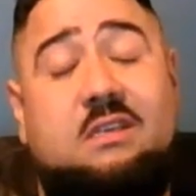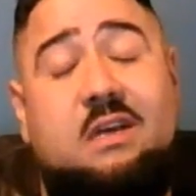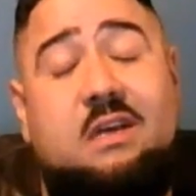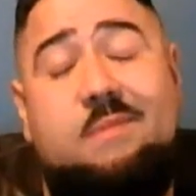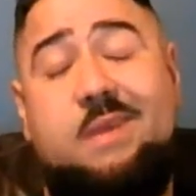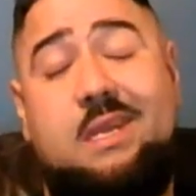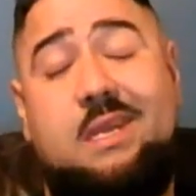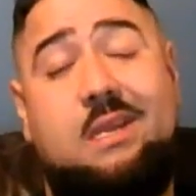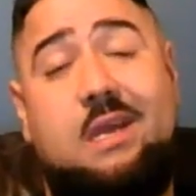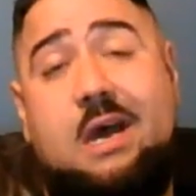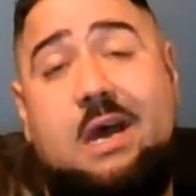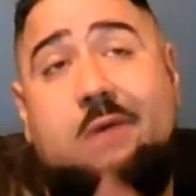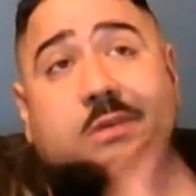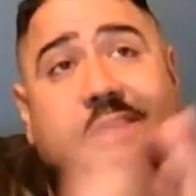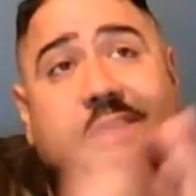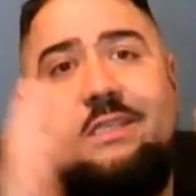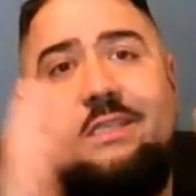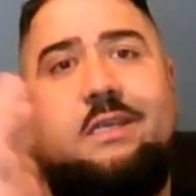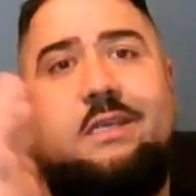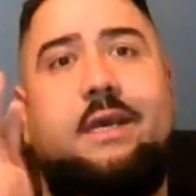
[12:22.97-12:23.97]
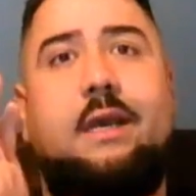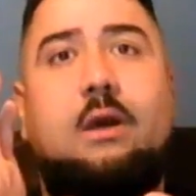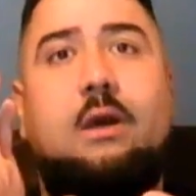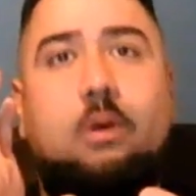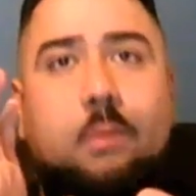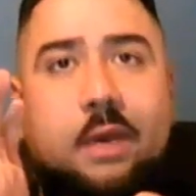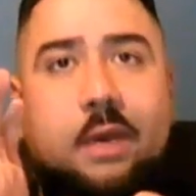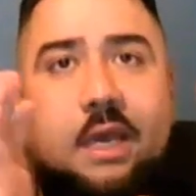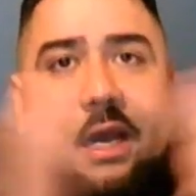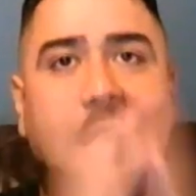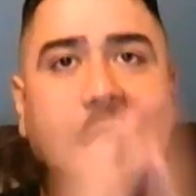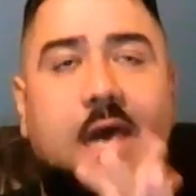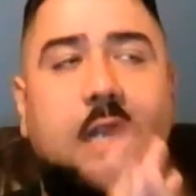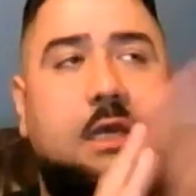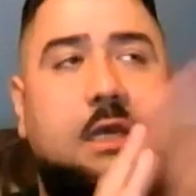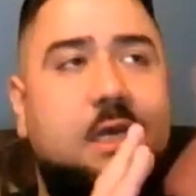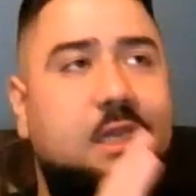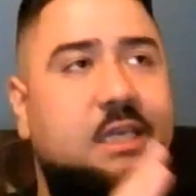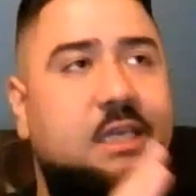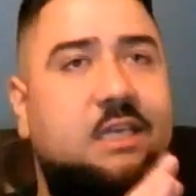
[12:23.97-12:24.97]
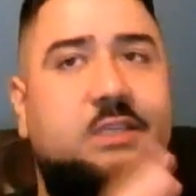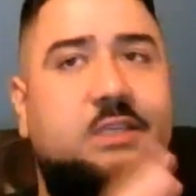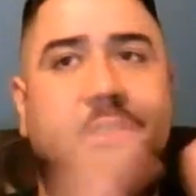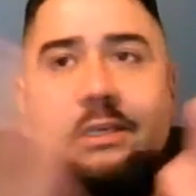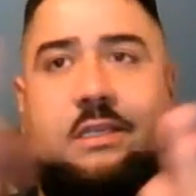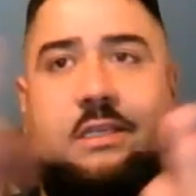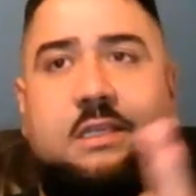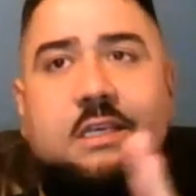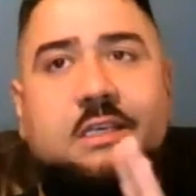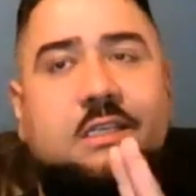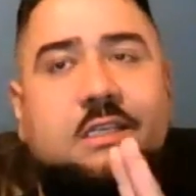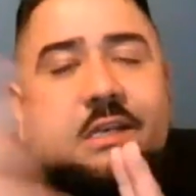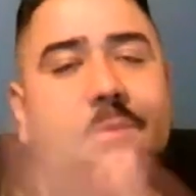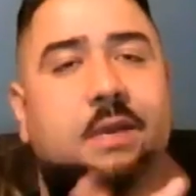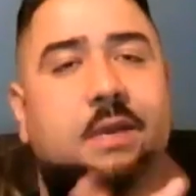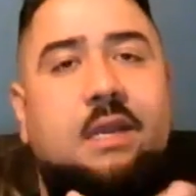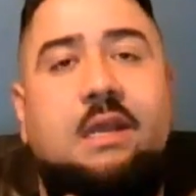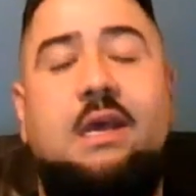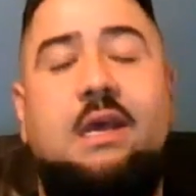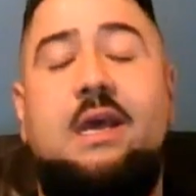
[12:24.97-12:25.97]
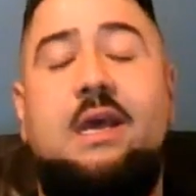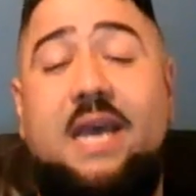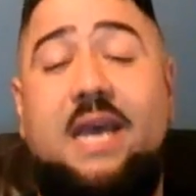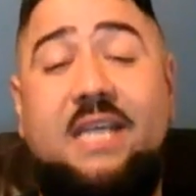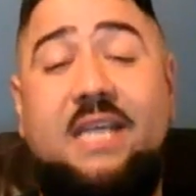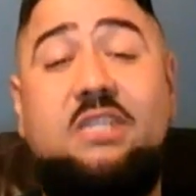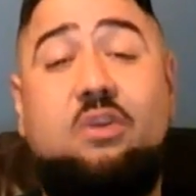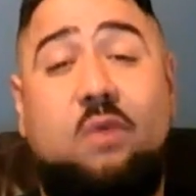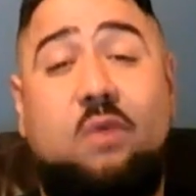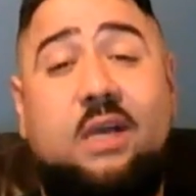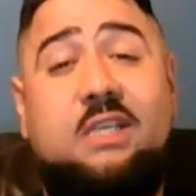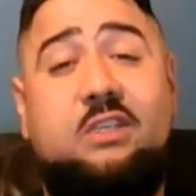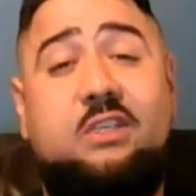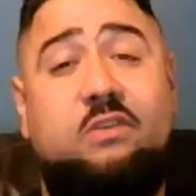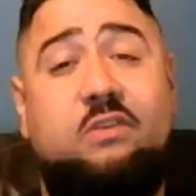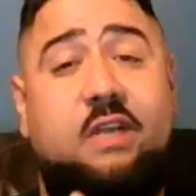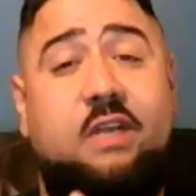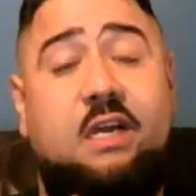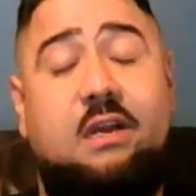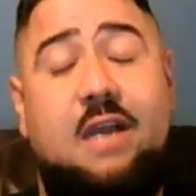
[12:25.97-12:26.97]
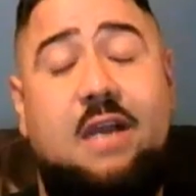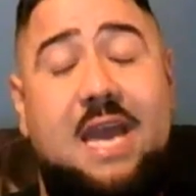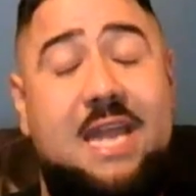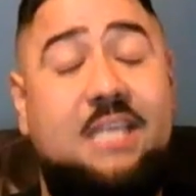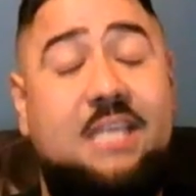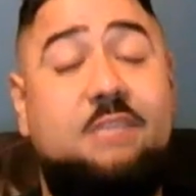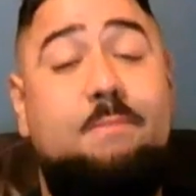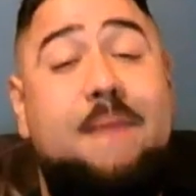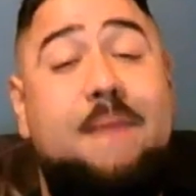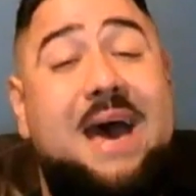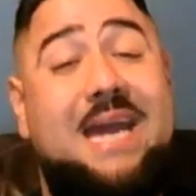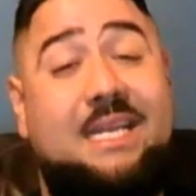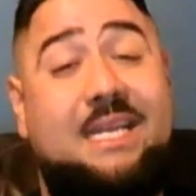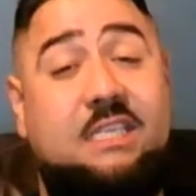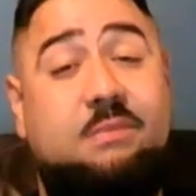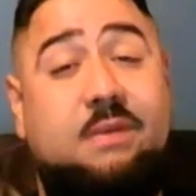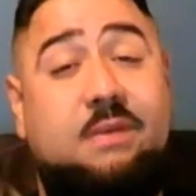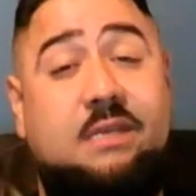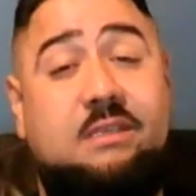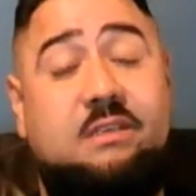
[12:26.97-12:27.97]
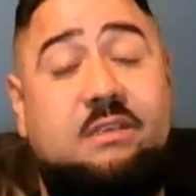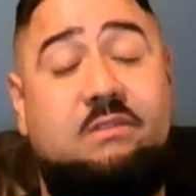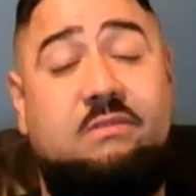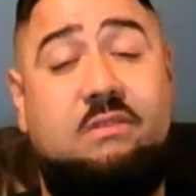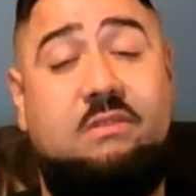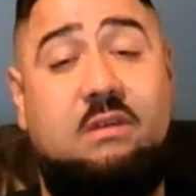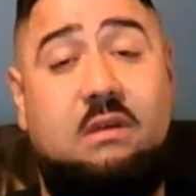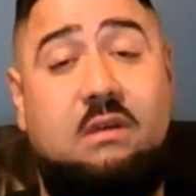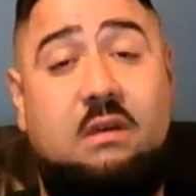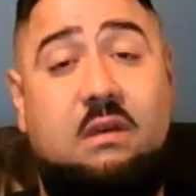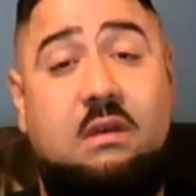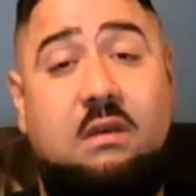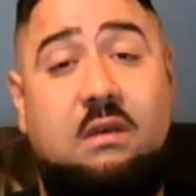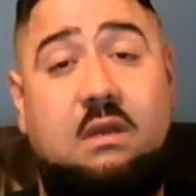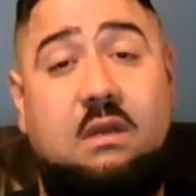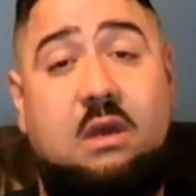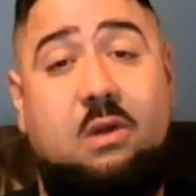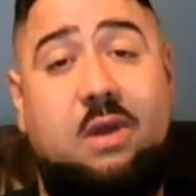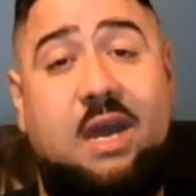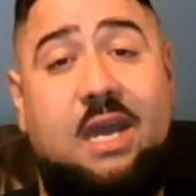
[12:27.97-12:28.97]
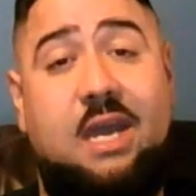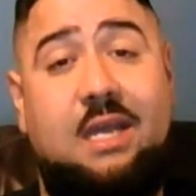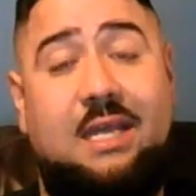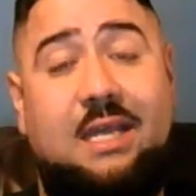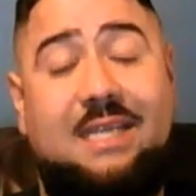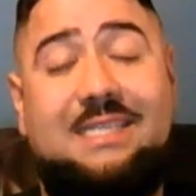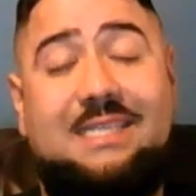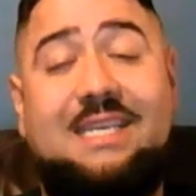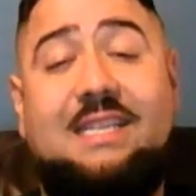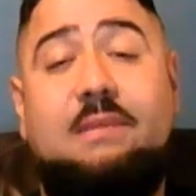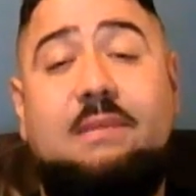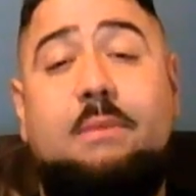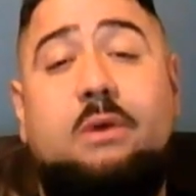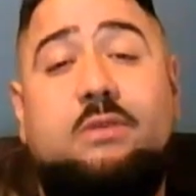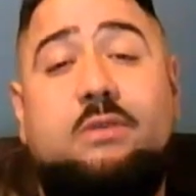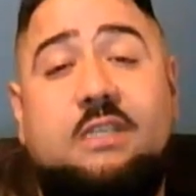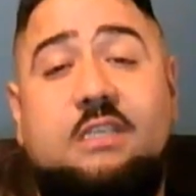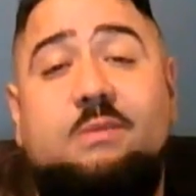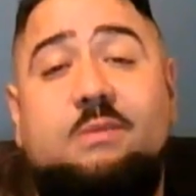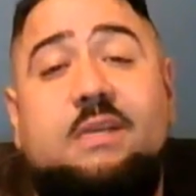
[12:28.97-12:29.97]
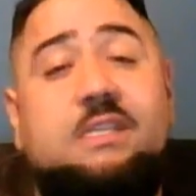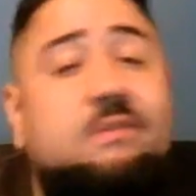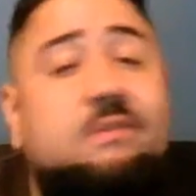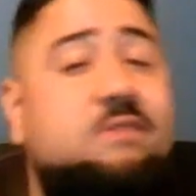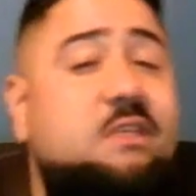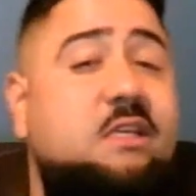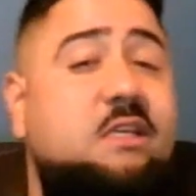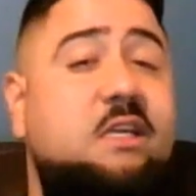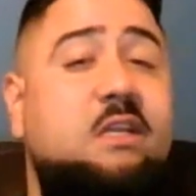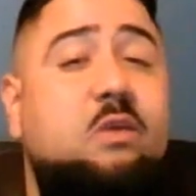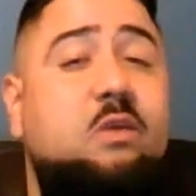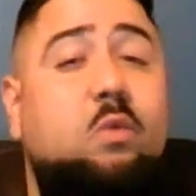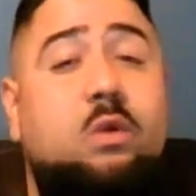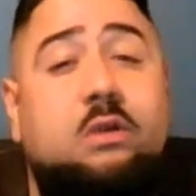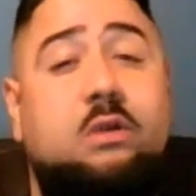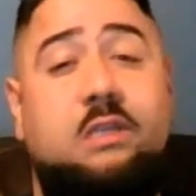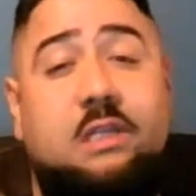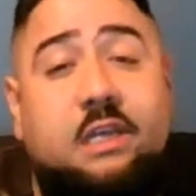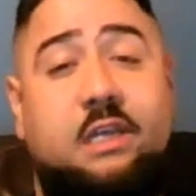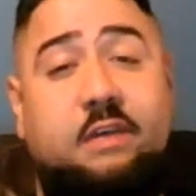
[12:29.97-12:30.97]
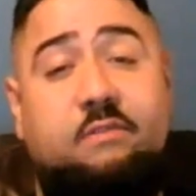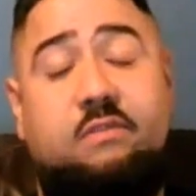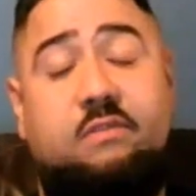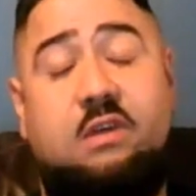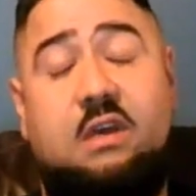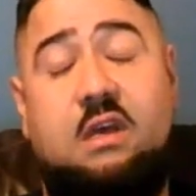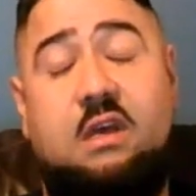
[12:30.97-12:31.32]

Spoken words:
I mean, I was just like, oh my God, look at this, look at this. I mean, it's crazy over there, and it's mad expensive, okay? It's like the most expensive city in the world to live.